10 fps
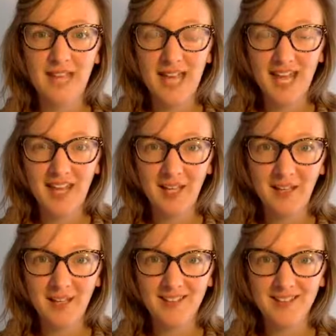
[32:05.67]

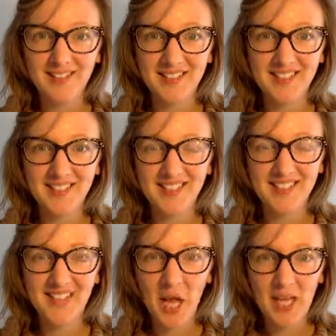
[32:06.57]

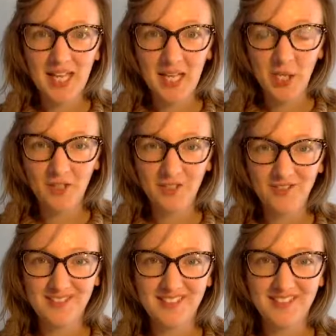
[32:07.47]
I hear you.